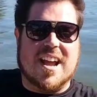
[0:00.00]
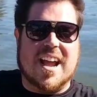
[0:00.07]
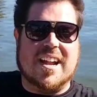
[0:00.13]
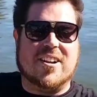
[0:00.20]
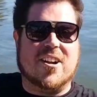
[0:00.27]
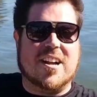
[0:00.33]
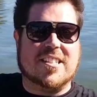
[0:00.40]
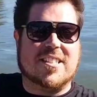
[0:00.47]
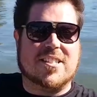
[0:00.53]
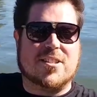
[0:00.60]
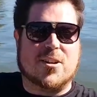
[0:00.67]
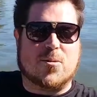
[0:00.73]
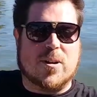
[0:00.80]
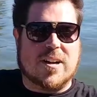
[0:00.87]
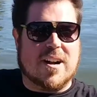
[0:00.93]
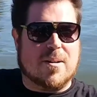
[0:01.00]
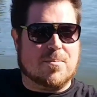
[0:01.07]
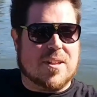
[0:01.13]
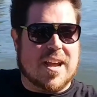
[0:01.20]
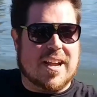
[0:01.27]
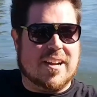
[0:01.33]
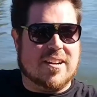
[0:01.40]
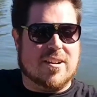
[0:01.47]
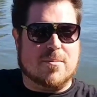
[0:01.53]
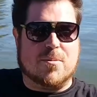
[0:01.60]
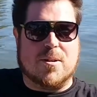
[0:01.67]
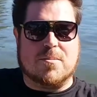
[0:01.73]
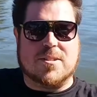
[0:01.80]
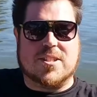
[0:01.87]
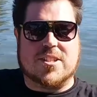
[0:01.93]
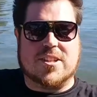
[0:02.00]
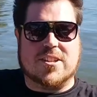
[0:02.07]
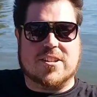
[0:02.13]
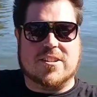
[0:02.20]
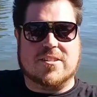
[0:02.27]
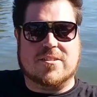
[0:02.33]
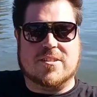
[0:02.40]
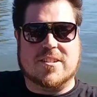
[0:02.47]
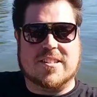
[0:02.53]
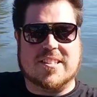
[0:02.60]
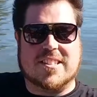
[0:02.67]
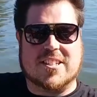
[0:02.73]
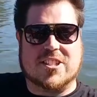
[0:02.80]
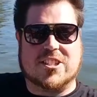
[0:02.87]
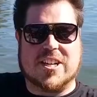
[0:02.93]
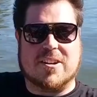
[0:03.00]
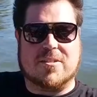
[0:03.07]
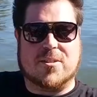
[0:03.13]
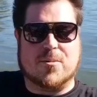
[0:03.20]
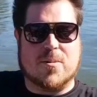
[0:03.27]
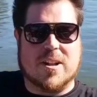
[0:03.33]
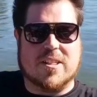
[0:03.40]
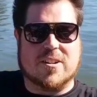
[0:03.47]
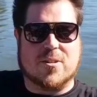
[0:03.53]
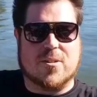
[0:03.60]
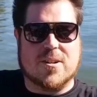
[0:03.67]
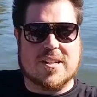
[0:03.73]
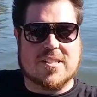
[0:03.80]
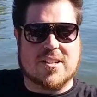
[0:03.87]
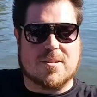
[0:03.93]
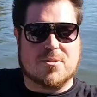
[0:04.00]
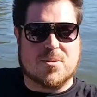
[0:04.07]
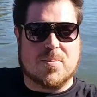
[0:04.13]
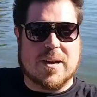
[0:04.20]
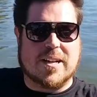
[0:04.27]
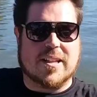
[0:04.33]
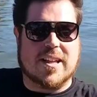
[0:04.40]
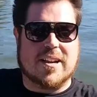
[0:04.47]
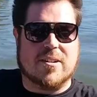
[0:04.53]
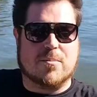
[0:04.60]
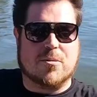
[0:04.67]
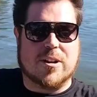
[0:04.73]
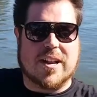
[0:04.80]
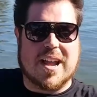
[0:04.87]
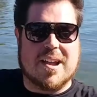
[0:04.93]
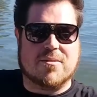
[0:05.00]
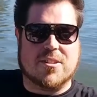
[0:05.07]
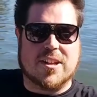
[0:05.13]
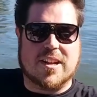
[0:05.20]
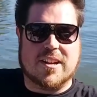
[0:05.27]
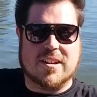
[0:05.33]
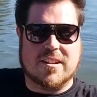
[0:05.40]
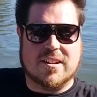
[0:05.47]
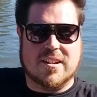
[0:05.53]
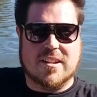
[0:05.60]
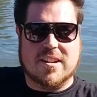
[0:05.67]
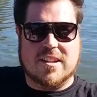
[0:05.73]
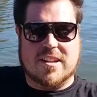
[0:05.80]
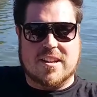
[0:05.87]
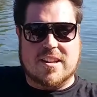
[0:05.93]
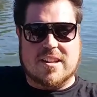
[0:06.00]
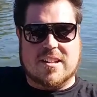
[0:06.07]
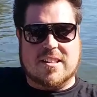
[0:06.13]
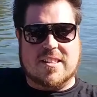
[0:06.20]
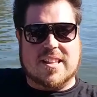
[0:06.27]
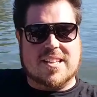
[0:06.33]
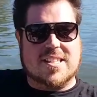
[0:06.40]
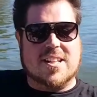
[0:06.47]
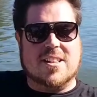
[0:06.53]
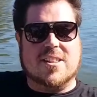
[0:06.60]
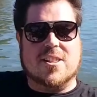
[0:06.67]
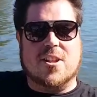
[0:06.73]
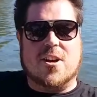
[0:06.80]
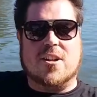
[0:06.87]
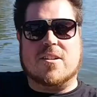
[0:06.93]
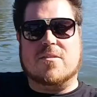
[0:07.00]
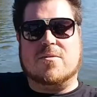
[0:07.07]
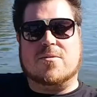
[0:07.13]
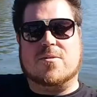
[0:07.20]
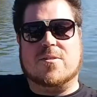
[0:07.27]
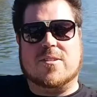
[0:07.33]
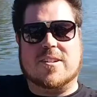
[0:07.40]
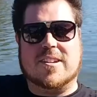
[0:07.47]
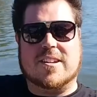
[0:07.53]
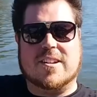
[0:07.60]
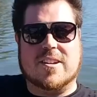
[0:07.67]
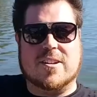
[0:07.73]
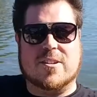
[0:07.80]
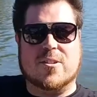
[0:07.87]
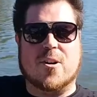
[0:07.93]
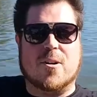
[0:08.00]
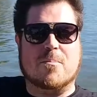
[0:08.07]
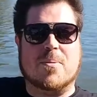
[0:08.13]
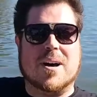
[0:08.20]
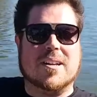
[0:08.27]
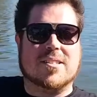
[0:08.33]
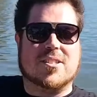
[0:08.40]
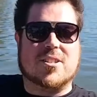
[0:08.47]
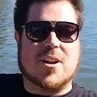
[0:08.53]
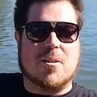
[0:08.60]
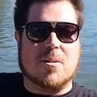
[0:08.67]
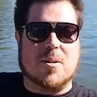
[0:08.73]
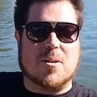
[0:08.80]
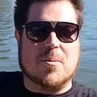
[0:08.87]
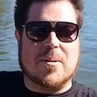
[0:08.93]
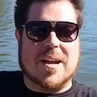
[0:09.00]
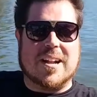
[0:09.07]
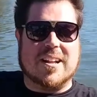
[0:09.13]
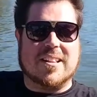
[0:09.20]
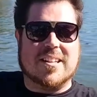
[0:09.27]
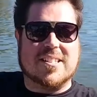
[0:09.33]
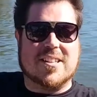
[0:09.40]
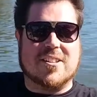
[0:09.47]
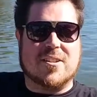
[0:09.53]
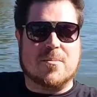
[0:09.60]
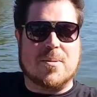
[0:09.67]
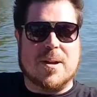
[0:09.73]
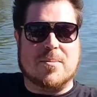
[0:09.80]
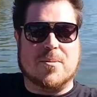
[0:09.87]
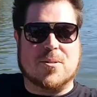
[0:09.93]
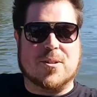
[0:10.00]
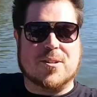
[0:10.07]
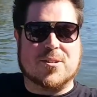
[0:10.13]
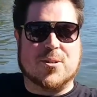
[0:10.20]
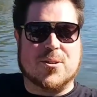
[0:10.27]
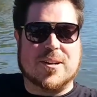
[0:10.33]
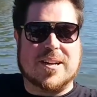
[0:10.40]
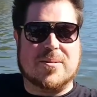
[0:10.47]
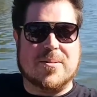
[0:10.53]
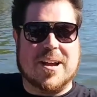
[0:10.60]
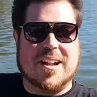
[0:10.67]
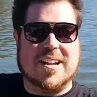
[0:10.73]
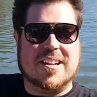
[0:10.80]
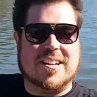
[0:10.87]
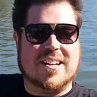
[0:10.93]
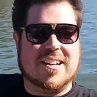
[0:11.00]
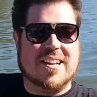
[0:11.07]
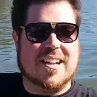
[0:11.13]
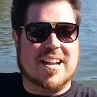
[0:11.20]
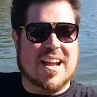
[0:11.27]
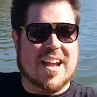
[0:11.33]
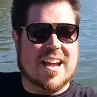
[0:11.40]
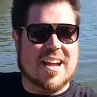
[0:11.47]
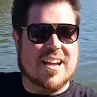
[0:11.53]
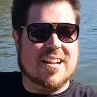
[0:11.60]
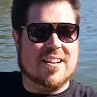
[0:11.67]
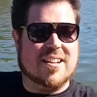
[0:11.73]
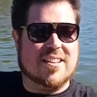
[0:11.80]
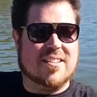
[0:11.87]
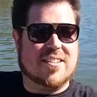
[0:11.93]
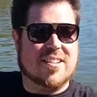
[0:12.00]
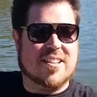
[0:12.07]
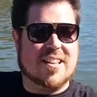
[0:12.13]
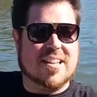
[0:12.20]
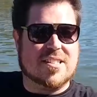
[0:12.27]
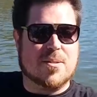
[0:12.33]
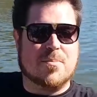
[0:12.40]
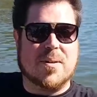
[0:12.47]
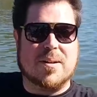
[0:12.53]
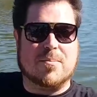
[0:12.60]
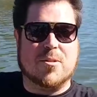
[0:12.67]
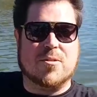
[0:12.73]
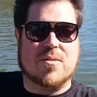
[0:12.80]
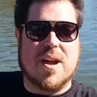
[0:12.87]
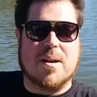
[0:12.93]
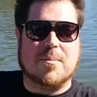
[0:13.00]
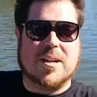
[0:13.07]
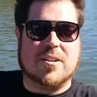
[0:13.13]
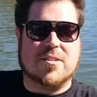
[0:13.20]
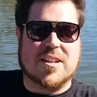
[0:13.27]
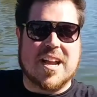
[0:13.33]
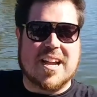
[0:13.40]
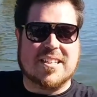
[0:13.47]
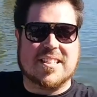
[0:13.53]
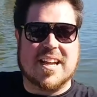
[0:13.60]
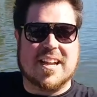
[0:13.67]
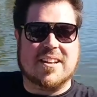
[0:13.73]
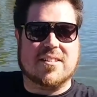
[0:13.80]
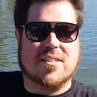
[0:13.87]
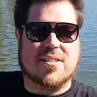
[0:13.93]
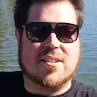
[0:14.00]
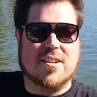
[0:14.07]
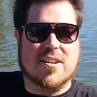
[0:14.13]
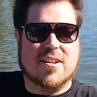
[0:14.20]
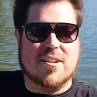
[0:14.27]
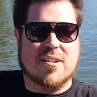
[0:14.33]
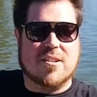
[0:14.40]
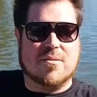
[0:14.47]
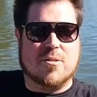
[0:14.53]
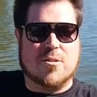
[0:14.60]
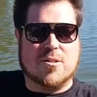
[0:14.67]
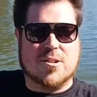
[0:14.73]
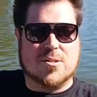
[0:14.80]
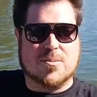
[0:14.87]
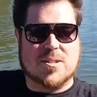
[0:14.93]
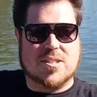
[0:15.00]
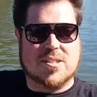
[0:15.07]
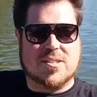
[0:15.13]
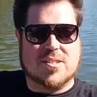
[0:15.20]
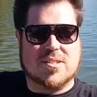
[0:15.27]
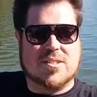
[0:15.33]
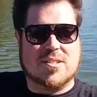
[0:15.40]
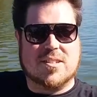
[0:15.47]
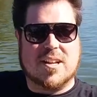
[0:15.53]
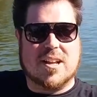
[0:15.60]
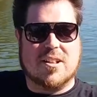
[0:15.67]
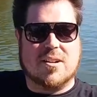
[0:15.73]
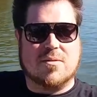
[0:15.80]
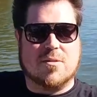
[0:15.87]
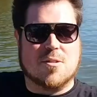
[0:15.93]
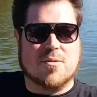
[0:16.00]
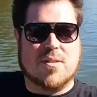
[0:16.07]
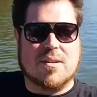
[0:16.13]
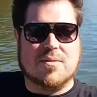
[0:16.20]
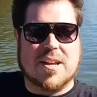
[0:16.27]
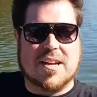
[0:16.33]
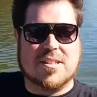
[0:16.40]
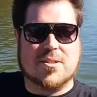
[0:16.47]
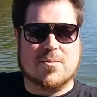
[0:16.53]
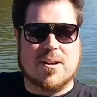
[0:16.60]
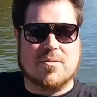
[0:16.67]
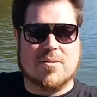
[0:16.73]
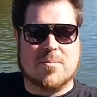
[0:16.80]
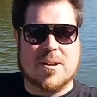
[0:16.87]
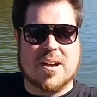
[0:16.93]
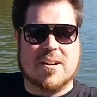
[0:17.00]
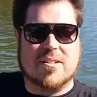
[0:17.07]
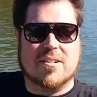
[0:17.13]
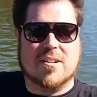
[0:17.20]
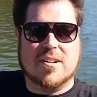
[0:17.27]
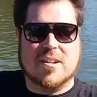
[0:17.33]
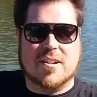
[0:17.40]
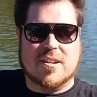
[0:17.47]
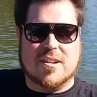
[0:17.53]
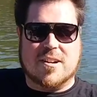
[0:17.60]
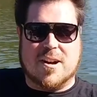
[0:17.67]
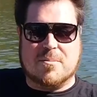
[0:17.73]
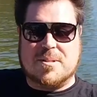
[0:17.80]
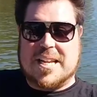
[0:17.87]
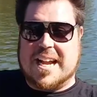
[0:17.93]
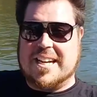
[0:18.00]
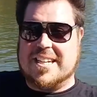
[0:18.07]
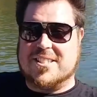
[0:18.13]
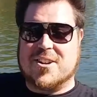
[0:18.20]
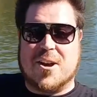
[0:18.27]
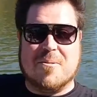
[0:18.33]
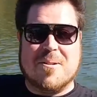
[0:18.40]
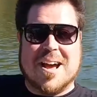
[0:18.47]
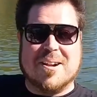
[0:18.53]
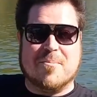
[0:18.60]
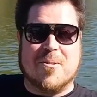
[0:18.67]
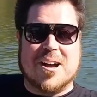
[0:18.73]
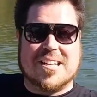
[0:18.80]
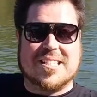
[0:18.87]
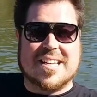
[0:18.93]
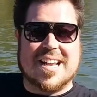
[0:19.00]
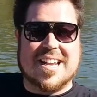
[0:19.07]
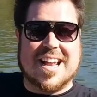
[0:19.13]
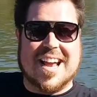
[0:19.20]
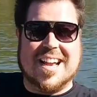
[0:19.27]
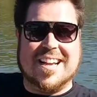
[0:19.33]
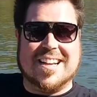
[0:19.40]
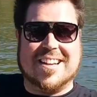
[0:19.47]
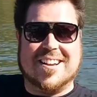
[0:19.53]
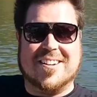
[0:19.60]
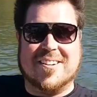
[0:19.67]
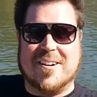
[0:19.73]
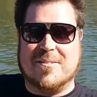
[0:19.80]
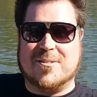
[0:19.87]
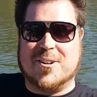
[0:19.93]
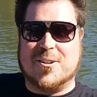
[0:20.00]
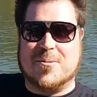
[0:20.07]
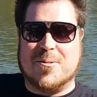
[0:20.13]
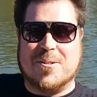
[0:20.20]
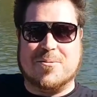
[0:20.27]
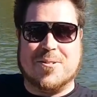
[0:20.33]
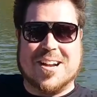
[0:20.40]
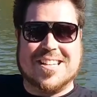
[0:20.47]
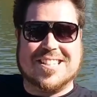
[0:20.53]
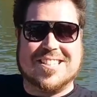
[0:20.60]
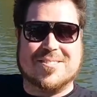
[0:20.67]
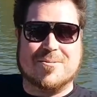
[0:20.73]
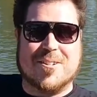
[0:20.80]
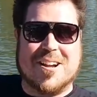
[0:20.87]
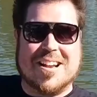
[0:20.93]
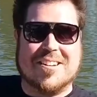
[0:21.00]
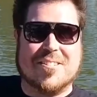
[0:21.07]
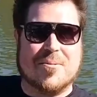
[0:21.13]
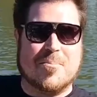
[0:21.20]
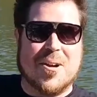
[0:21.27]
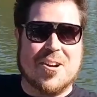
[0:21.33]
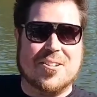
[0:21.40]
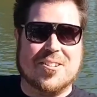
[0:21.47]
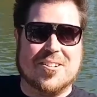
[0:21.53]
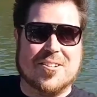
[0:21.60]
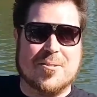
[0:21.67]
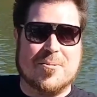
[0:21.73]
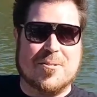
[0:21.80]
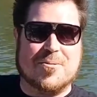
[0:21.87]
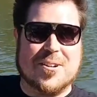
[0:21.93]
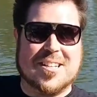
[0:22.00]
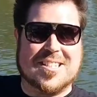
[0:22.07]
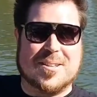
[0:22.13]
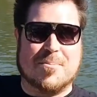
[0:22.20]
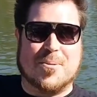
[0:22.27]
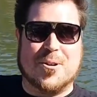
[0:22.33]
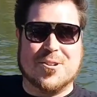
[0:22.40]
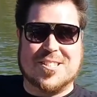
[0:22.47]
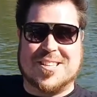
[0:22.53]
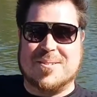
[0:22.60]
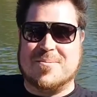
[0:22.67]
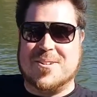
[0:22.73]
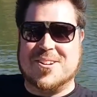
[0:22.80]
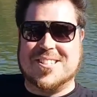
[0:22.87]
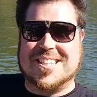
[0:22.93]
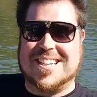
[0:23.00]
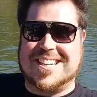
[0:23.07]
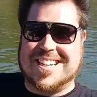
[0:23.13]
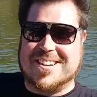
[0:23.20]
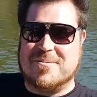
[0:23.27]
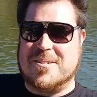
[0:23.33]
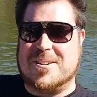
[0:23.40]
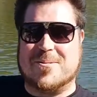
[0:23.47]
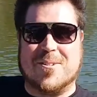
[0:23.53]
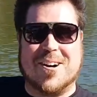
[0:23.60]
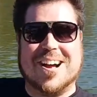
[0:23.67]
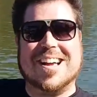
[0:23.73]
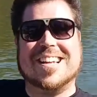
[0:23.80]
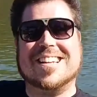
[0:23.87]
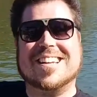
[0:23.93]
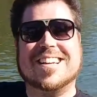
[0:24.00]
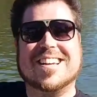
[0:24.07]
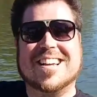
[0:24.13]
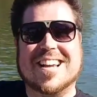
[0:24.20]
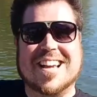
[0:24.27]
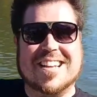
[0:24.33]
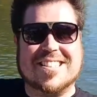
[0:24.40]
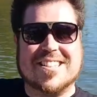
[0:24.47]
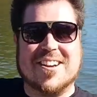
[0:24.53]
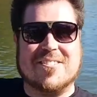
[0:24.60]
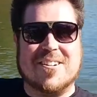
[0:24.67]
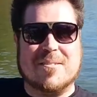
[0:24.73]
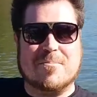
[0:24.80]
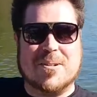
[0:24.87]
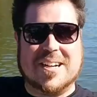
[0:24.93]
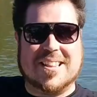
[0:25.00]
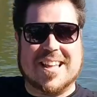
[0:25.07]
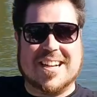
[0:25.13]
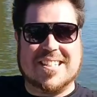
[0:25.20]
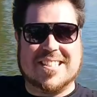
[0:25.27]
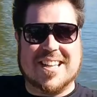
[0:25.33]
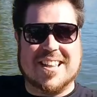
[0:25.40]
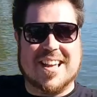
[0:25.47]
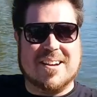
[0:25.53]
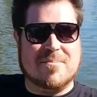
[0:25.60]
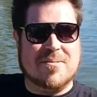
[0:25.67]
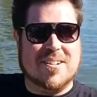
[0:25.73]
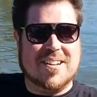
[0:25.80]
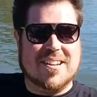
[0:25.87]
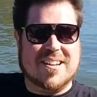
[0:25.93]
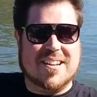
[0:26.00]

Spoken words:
Hey guys, this is a quick update. I promised you to share with you one of the coins that I'm speculating on pretty heavily. There's a lot of not buzz going on about it. There's a lot of people not talking about it, and there's a big move happening on the 18th of August, which is like 4 or 5 days away from now. I'm taking time out of my Sunday, and I've got all my friends, we're out on the boat, and I've got all my friends to pause the music and to be quiet. So big thanks to them.